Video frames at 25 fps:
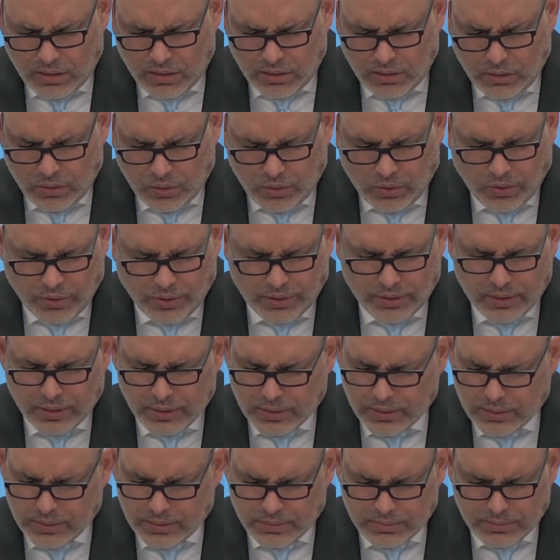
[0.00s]
Our
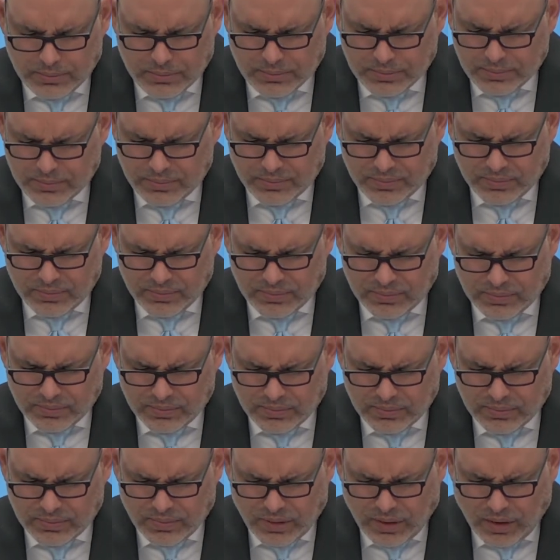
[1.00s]
Lord,
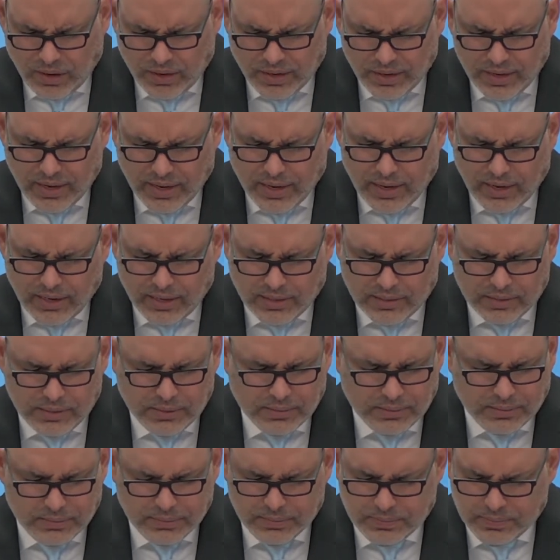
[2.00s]
our God,